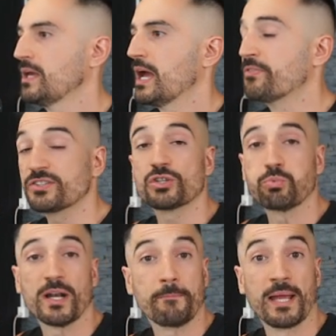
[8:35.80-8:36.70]
And this is
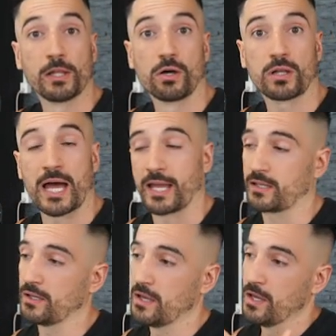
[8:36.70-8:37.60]
what it may look
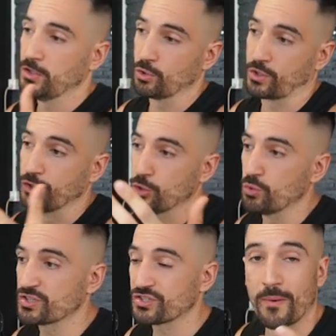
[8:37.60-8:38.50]
like. You can
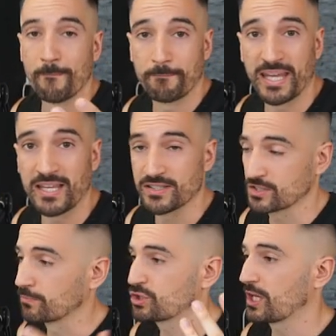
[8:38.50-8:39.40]
use some beans,
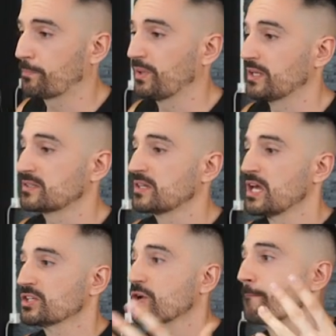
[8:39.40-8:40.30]
some chickpeas,
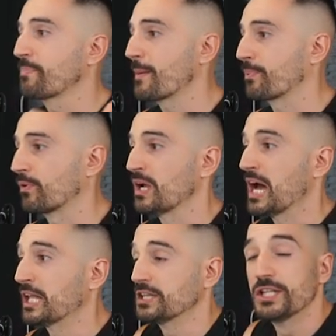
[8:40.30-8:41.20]
some pepper,
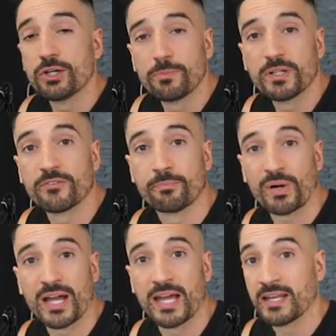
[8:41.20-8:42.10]
a little bit of
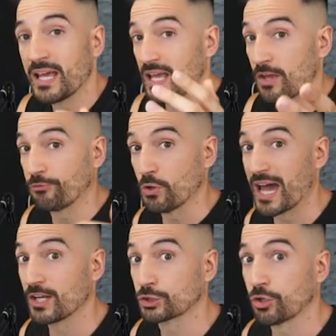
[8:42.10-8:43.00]
bread if you
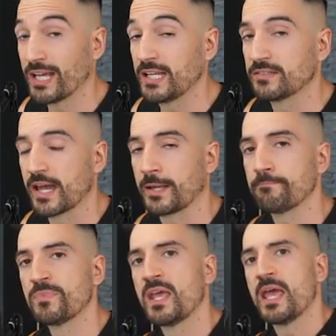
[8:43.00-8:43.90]
had a training day.
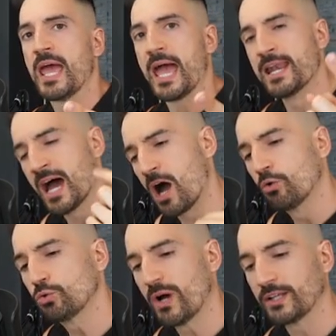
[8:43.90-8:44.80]
And
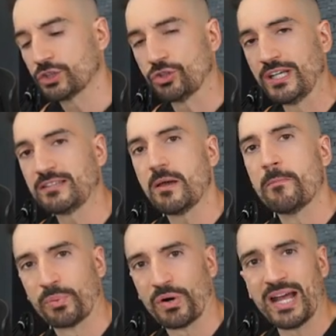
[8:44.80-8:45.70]
how do I treat
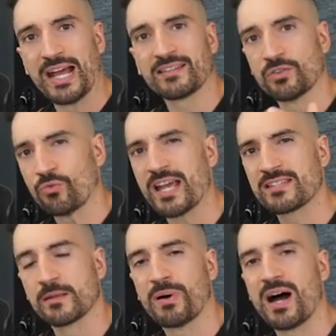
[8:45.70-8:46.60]
bread and
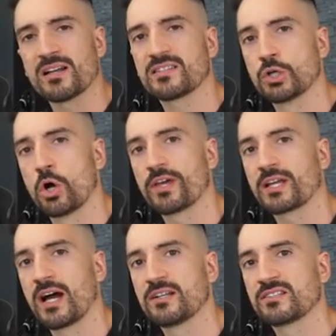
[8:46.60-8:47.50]
rice and pasta and all that
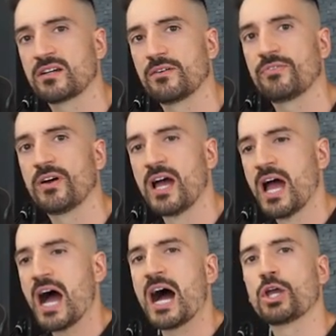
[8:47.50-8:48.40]
kind of stuff?
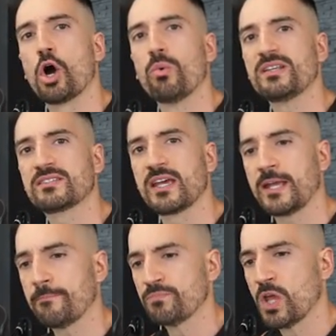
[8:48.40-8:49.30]
I always
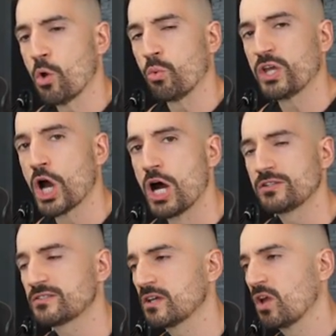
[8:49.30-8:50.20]
say, we
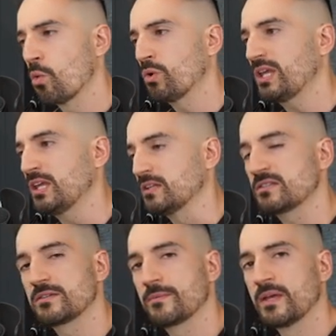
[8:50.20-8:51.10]
hunt, we
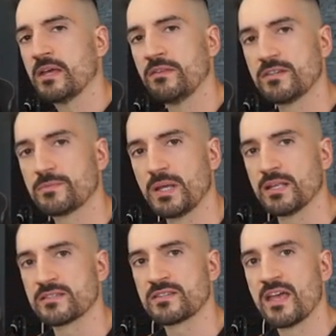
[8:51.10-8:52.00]
eat. This
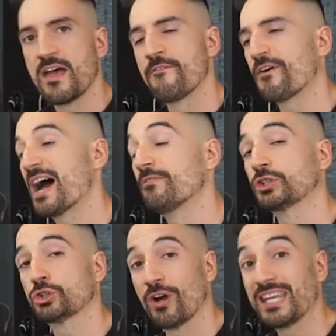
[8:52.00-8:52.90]
means if I have a
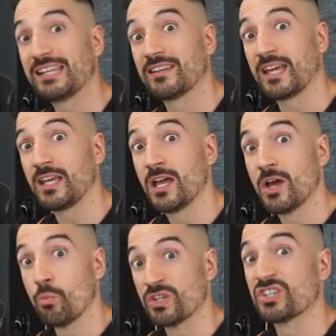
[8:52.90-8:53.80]
training day,
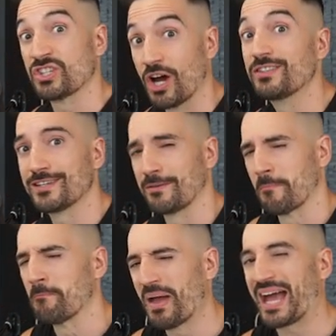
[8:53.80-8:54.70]
which is hunting
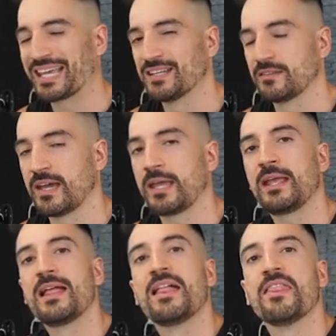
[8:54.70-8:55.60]
back in the day,
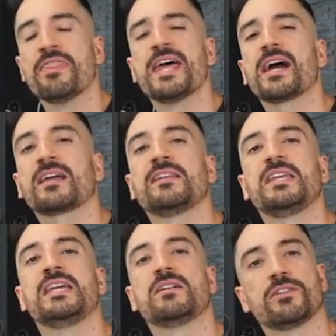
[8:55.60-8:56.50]
then I can
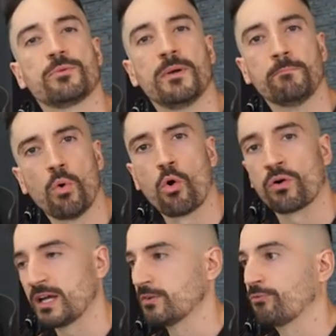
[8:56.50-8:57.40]
eat a little bit
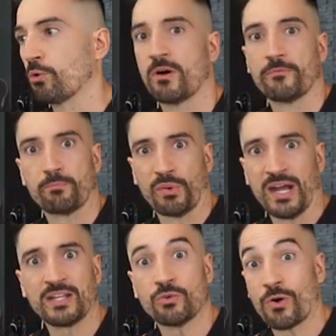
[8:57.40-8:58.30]
more in the form of
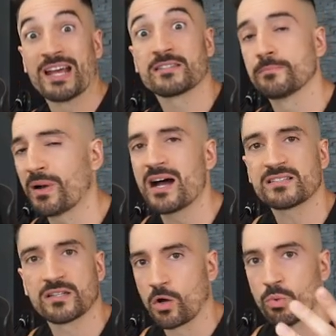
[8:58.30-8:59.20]
bread, rice, and
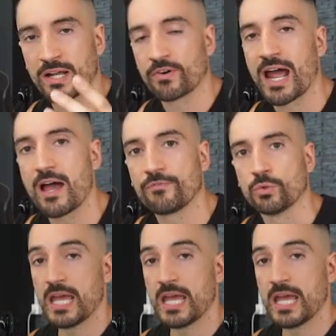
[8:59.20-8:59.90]
pasta, or whatever have you.